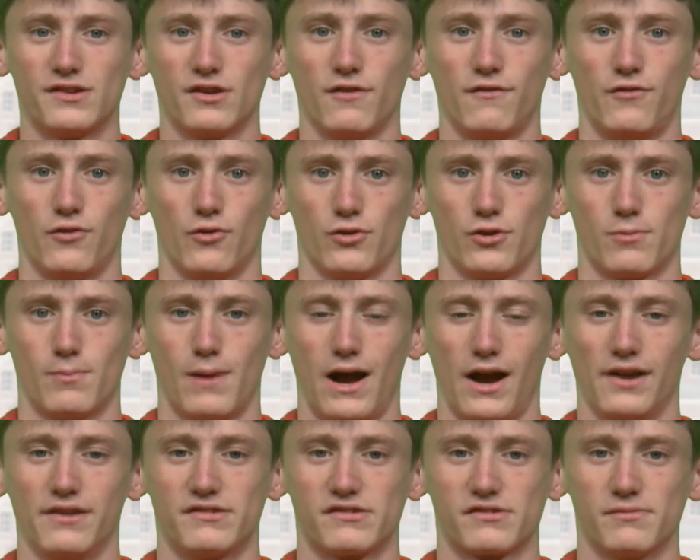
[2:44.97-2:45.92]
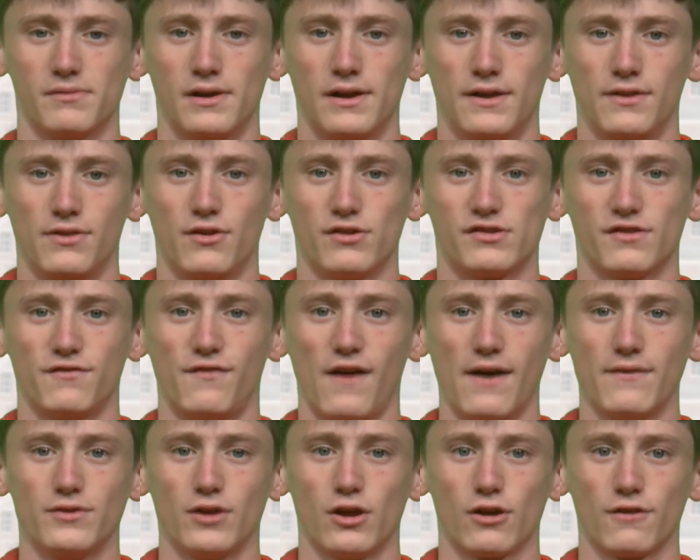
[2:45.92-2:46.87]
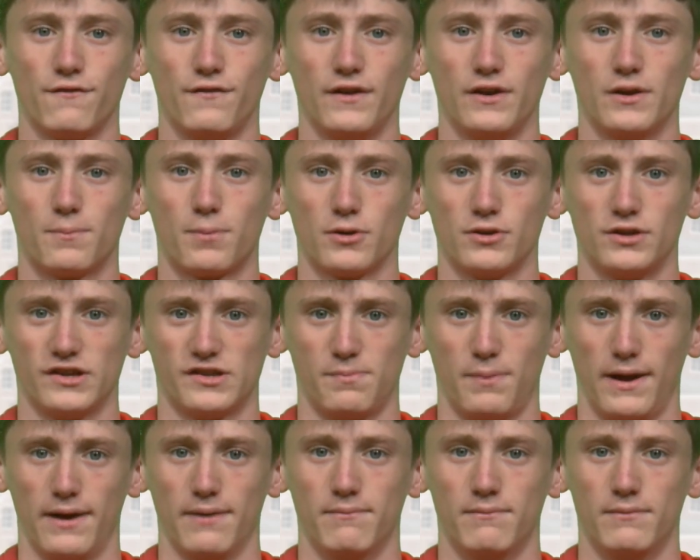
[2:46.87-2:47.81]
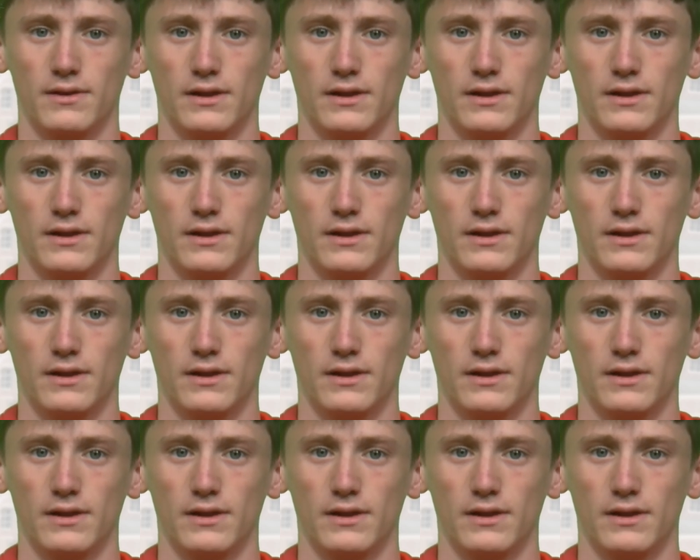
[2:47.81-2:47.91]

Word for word: to fuel your minds. There's a $5 fee to participate.